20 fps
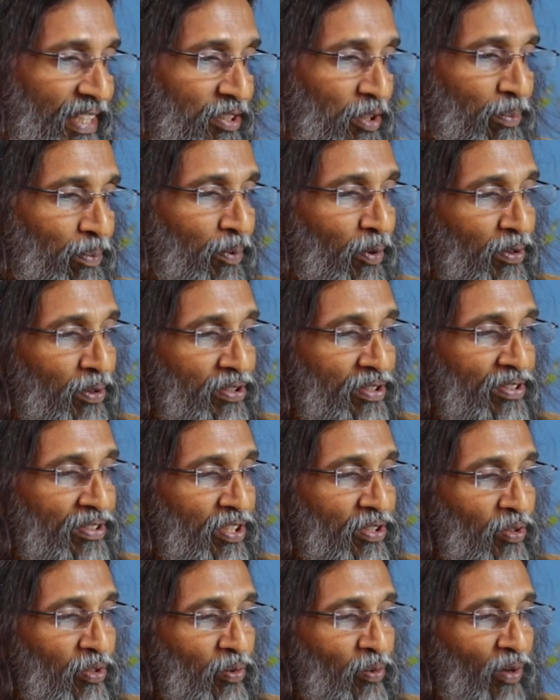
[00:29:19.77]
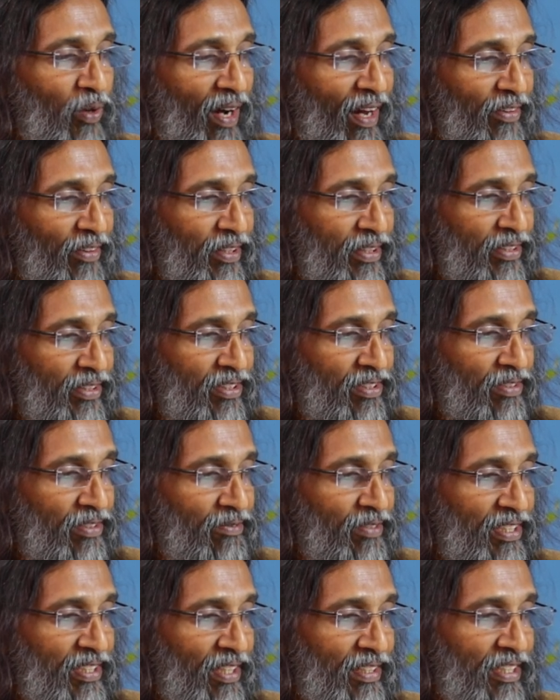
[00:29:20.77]
as opposed to the two others,
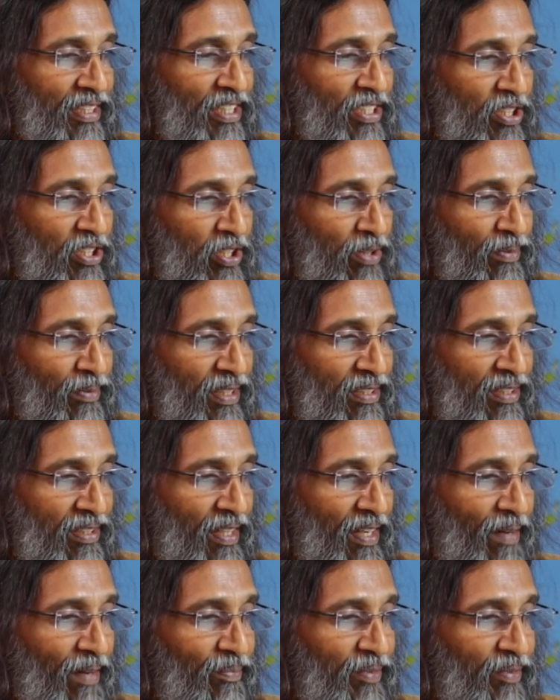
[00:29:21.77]
which are instruments,